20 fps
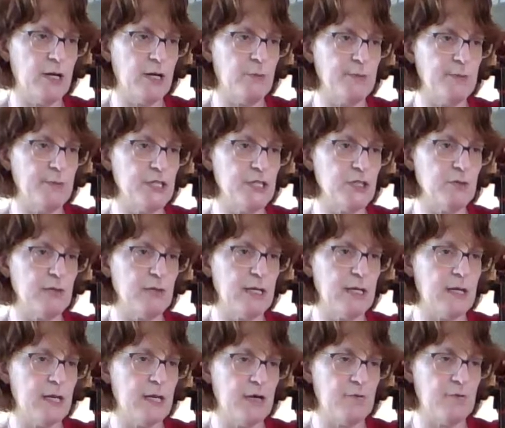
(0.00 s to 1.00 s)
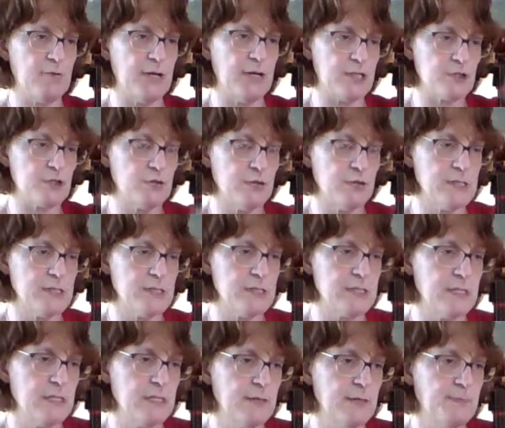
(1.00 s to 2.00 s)
I'll be doing F naturals.
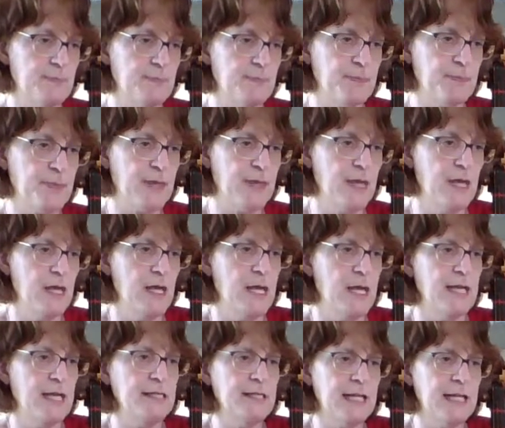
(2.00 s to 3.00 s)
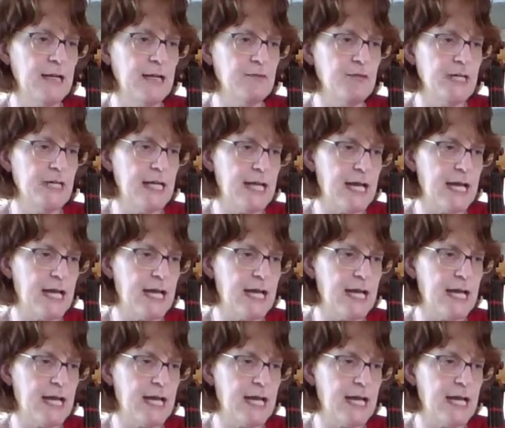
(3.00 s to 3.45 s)
And then I have an